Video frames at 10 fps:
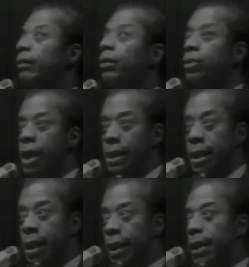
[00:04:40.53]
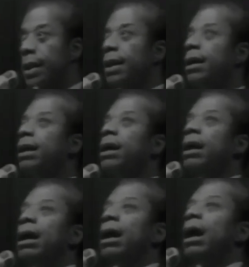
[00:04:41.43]
which I did.
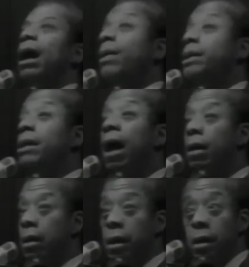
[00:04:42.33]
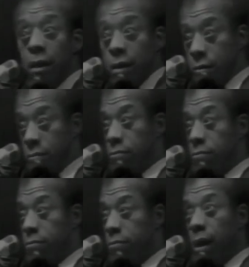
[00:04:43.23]
I was not needed,
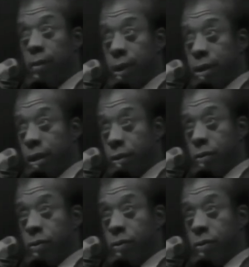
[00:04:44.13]
I must tell you.